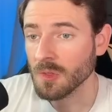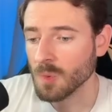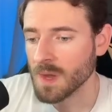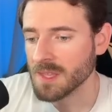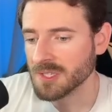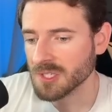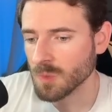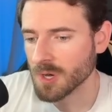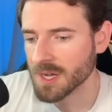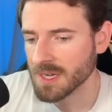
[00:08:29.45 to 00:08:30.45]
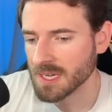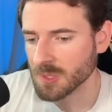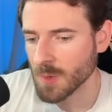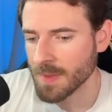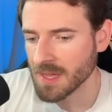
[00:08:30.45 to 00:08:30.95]
The way this is working is
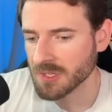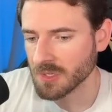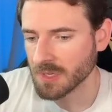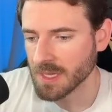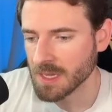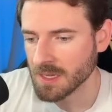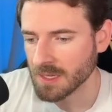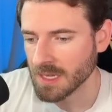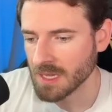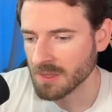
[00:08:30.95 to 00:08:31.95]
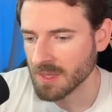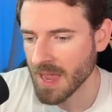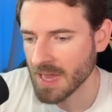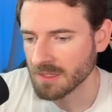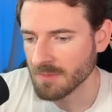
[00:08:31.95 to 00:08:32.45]
we basically get the
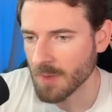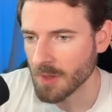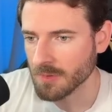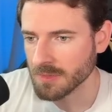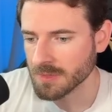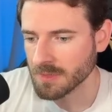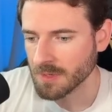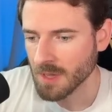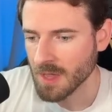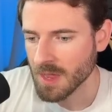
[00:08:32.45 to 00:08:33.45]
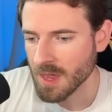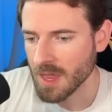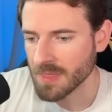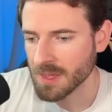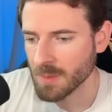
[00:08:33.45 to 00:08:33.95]
active models
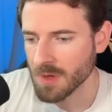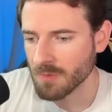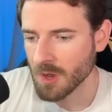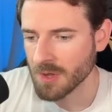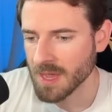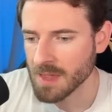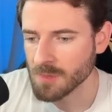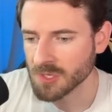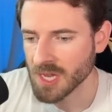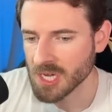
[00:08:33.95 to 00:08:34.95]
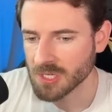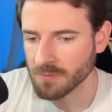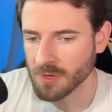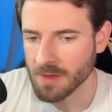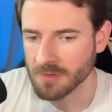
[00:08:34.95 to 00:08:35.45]
and then we run a mutation
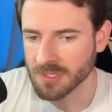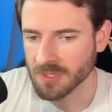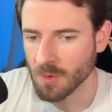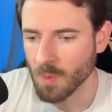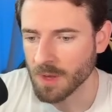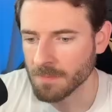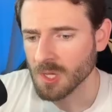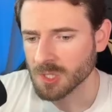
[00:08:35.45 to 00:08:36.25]
for every single one.